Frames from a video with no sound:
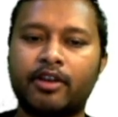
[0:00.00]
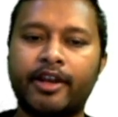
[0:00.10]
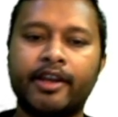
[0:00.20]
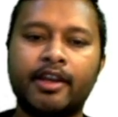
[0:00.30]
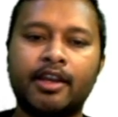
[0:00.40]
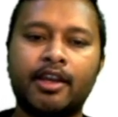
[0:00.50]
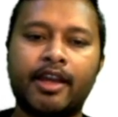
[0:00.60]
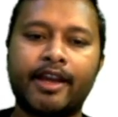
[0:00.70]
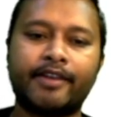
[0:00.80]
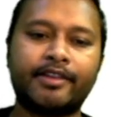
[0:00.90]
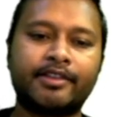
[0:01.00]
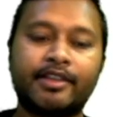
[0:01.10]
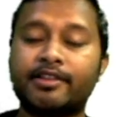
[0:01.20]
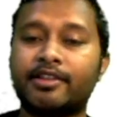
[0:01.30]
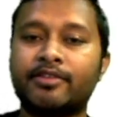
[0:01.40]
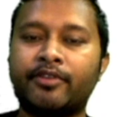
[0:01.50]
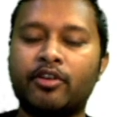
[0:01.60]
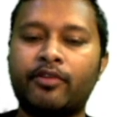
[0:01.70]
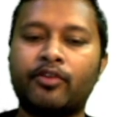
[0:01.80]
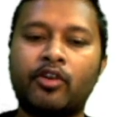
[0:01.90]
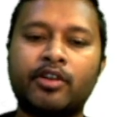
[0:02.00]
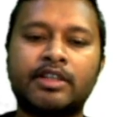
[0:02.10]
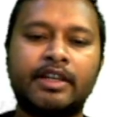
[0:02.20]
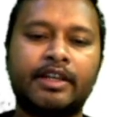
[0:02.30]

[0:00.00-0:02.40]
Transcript: All right, and this test is free of cost.